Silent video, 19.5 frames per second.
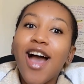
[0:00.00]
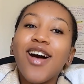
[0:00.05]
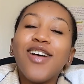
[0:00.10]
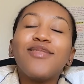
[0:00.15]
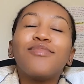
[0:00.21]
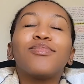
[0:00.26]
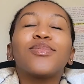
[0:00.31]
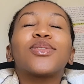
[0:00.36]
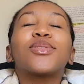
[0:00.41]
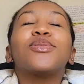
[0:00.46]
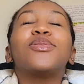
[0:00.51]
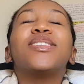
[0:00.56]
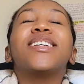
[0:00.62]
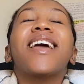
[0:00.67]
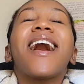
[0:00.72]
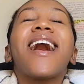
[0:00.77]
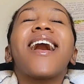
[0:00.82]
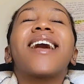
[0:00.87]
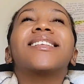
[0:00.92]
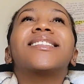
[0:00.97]

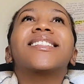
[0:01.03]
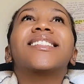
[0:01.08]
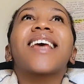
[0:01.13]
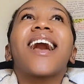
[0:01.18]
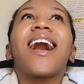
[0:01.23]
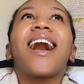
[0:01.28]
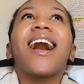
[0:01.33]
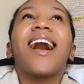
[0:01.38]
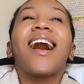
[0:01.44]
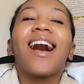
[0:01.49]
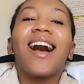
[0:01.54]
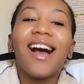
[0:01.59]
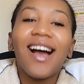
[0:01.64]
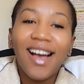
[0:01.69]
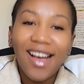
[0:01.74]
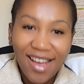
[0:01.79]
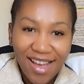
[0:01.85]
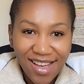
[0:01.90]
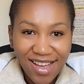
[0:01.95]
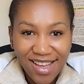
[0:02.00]
Mzuyacha.
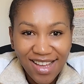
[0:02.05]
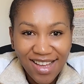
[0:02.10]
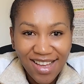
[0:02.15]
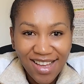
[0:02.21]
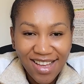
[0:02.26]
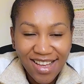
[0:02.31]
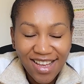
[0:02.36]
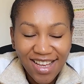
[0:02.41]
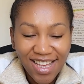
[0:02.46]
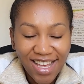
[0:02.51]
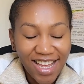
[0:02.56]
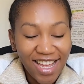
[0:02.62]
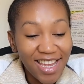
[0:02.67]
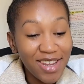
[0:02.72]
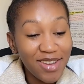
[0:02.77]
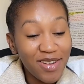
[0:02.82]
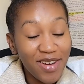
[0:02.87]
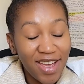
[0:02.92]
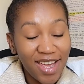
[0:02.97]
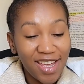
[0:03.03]

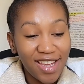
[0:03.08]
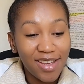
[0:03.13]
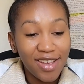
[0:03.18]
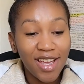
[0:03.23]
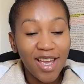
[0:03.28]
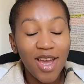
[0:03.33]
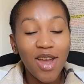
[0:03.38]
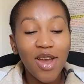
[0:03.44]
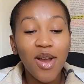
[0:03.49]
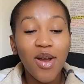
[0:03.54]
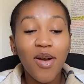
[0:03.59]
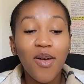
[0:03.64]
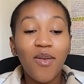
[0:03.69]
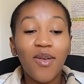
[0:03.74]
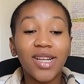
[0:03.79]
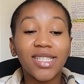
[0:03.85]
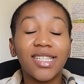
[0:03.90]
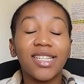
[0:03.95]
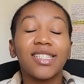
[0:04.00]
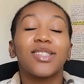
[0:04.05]
Anyway,
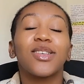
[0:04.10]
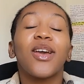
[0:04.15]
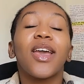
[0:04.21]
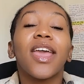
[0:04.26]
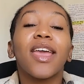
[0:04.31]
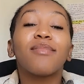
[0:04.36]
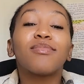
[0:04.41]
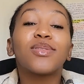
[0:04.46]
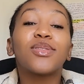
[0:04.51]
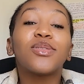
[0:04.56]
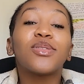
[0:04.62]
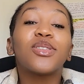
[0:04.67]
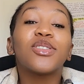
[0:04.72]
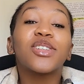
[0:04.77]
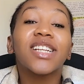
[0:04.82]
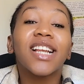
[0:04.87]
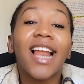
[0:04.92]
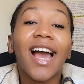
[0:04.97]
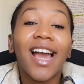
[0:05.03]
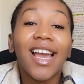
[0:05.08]
what does your M2
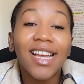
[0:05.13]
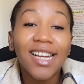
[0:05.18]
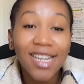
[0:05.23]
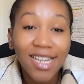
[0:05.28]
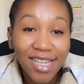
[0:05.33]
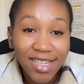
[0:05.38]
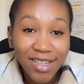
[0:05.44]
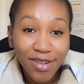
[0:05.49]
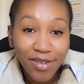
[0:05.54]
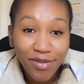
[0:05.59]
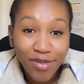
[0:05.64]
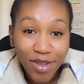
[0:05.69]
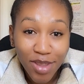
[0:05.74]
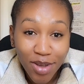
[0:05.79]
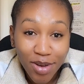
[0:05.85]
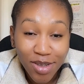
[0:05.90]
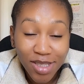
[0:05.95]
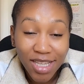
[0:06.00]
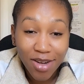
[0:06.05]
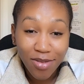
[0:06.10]
look like for
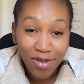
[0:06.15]
those that